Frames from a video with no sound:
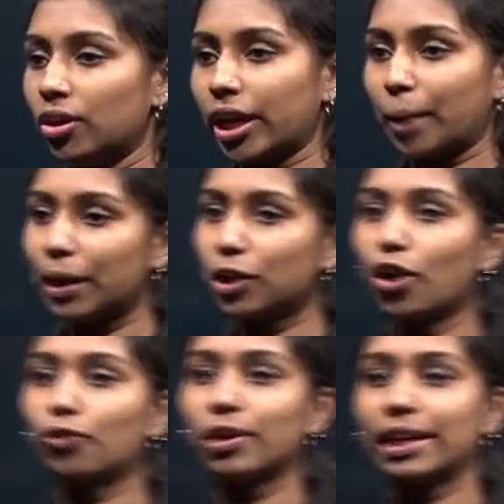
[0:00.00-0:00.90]
Okay, many
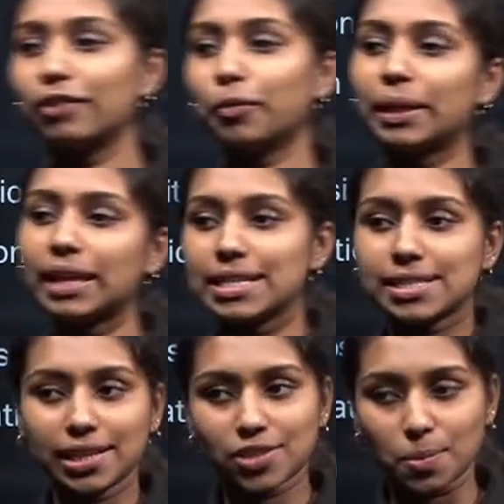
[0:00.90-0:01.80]
of you are giving me the answer
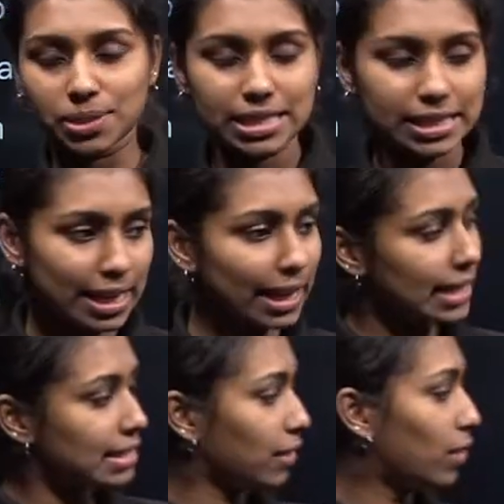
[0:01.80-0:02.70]
as option C.
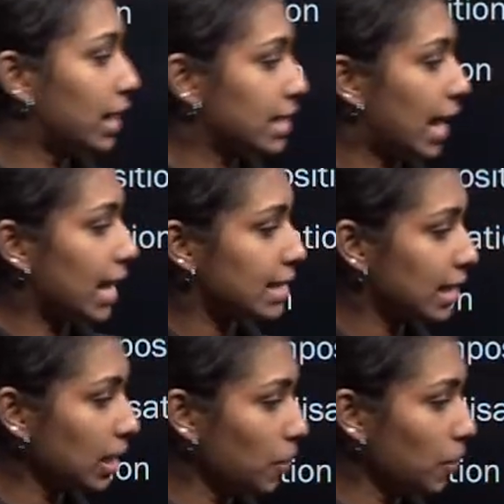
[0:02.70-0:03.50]
Let's see what is the answer.